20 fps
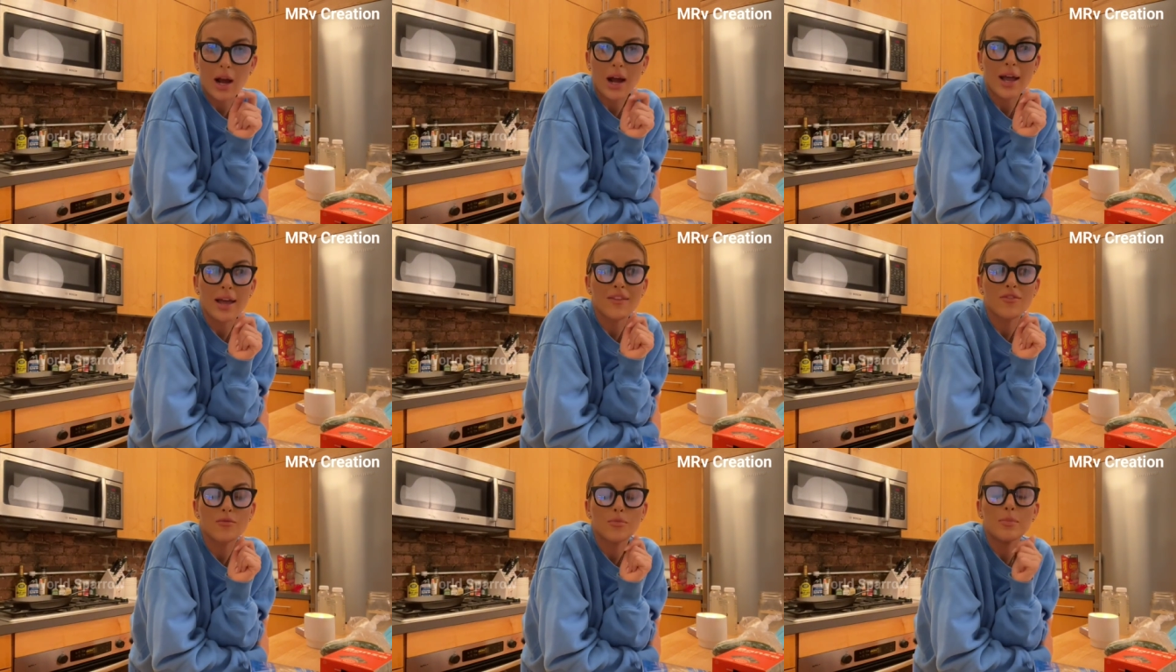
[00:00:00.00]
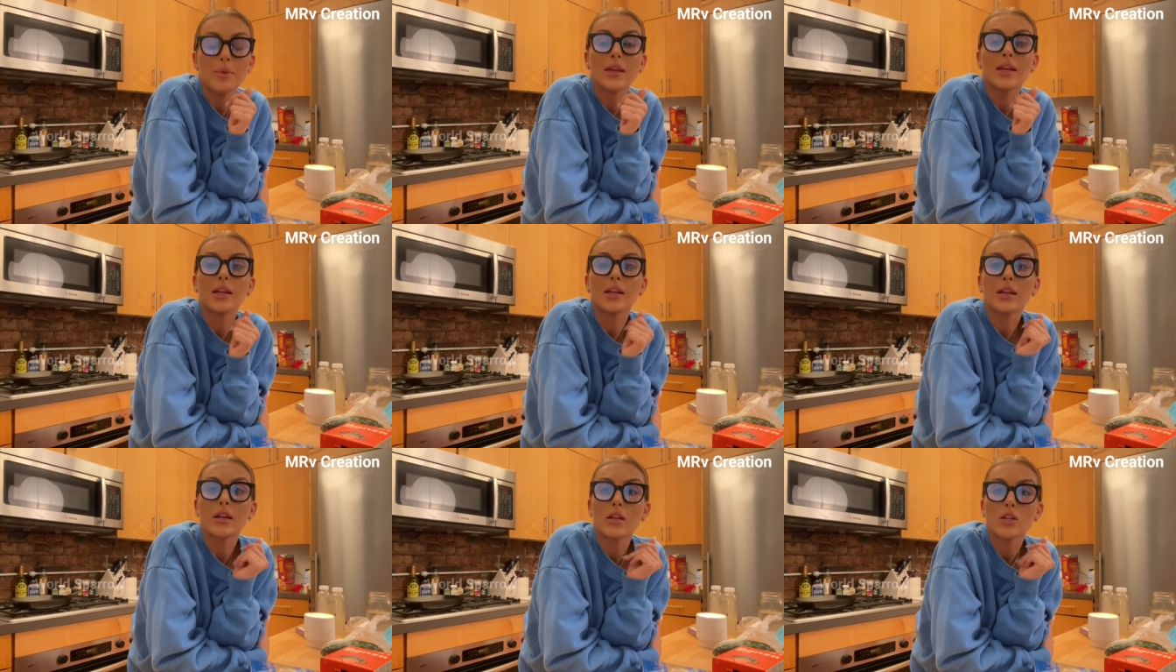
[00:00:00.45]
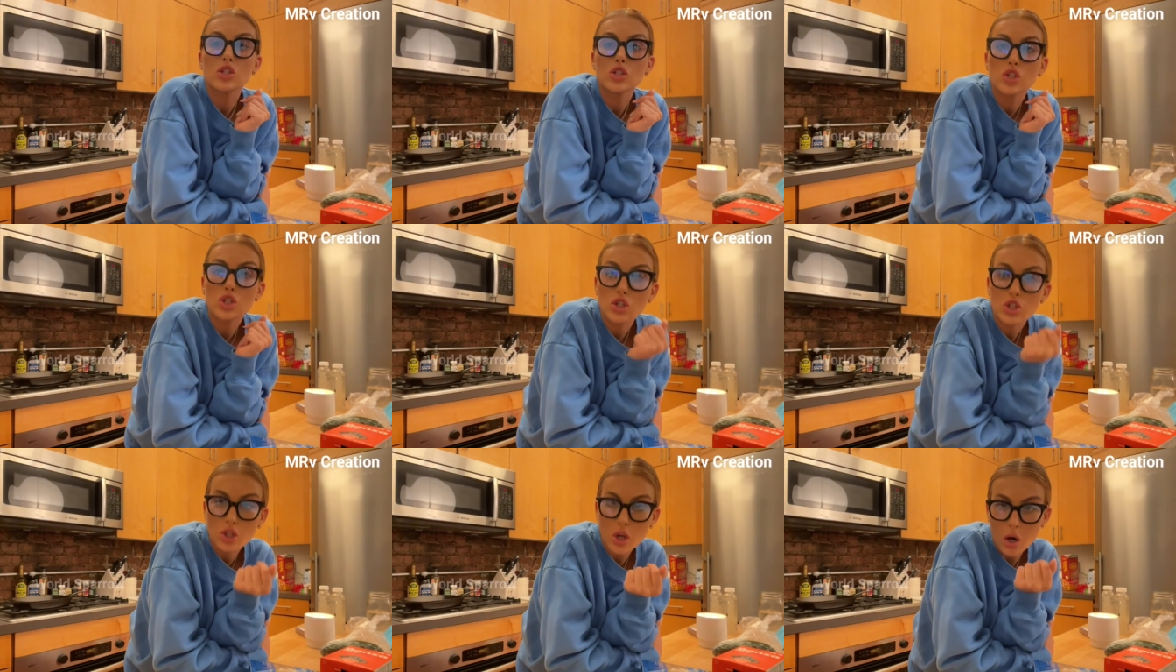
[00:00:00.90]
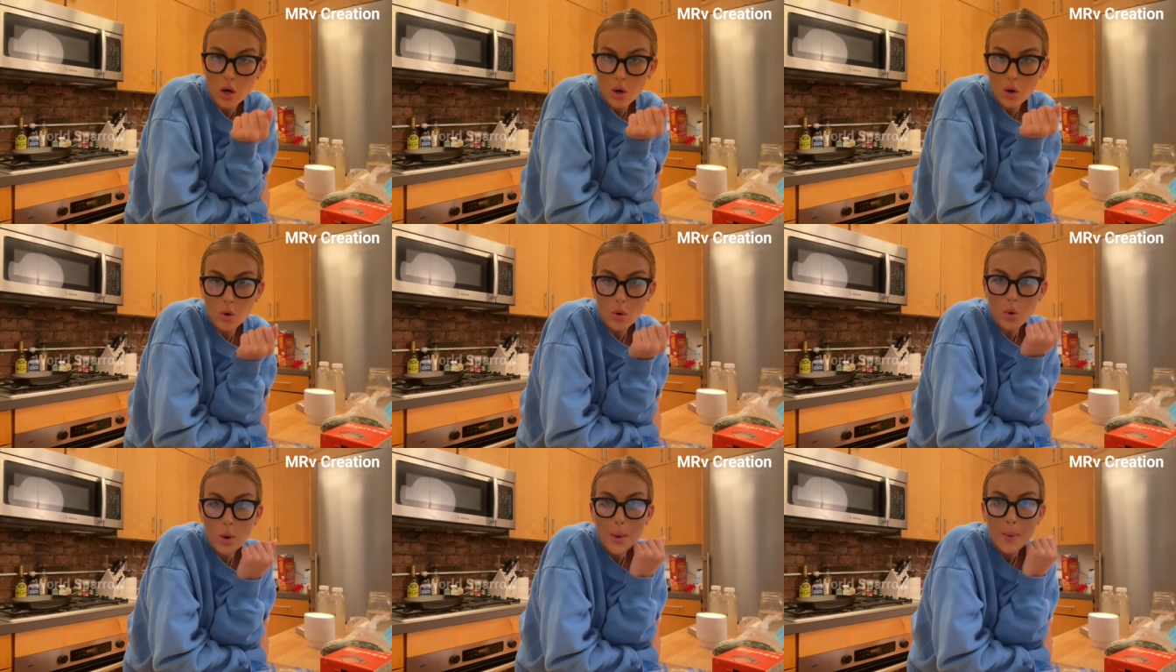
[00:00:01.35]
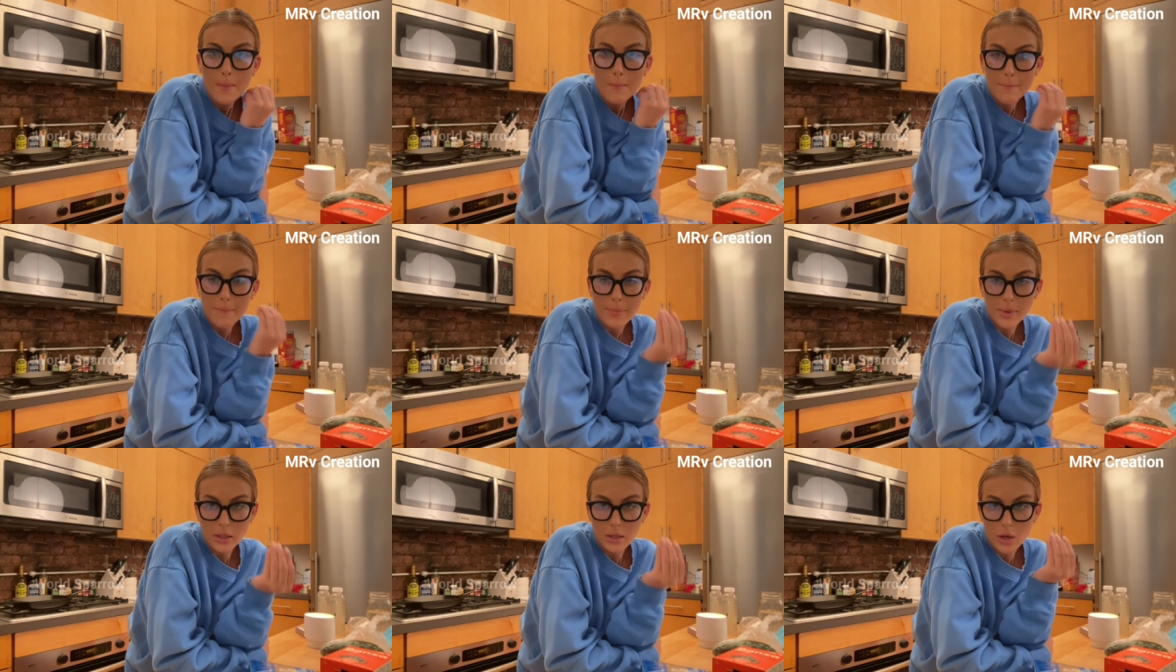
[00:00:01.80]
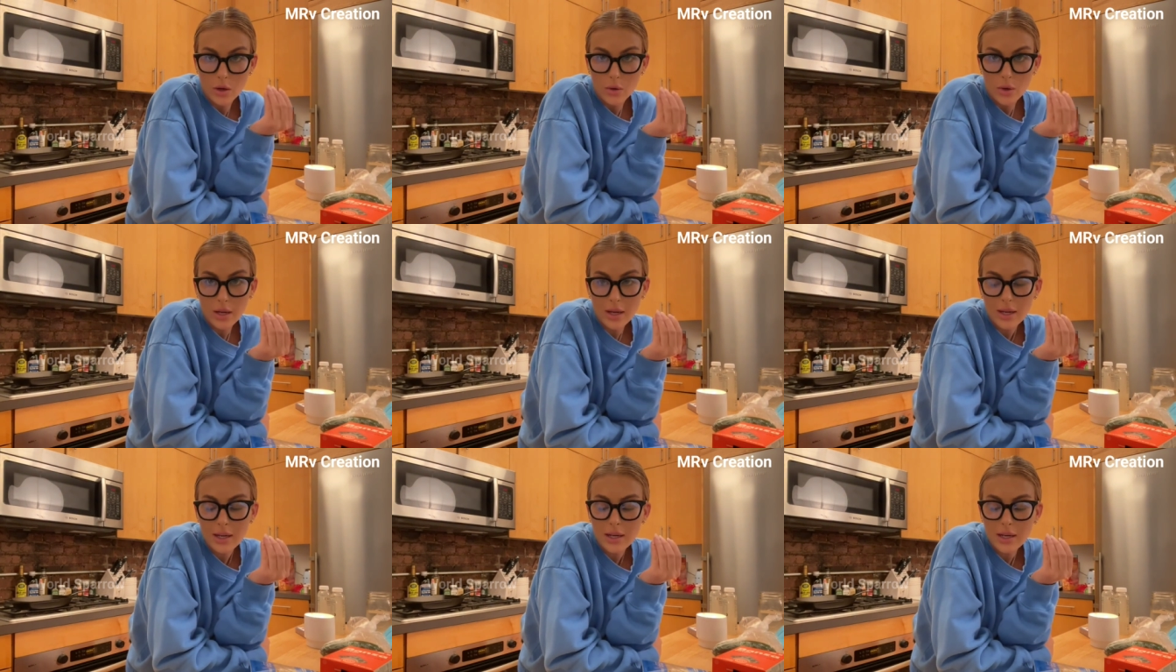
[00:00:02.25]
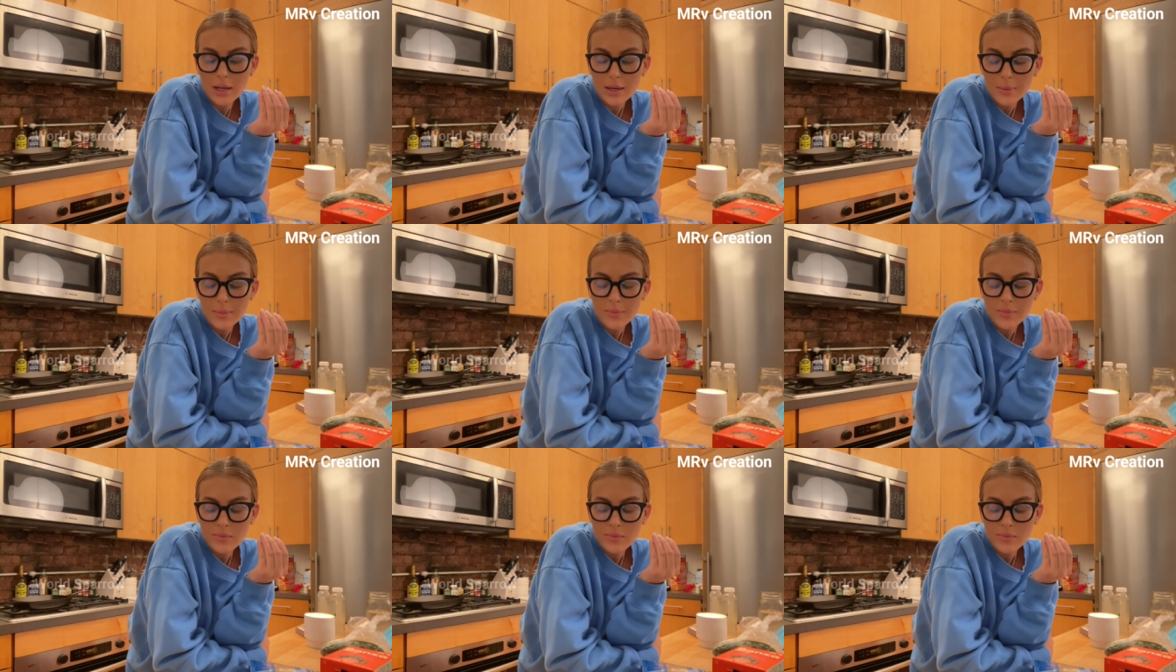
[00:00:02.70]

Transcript: I have been so bloated.